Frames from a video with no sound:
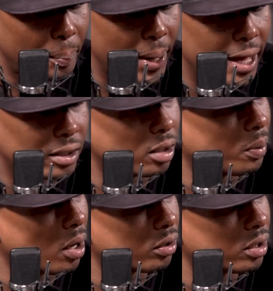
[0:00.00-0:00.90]

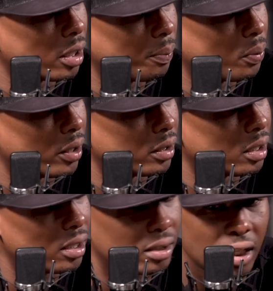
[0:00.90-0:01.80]
basketball standpoint,
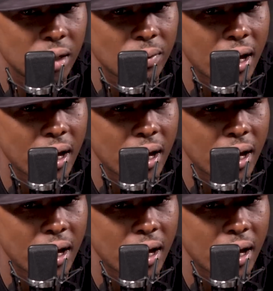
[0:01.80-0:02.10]
did it seem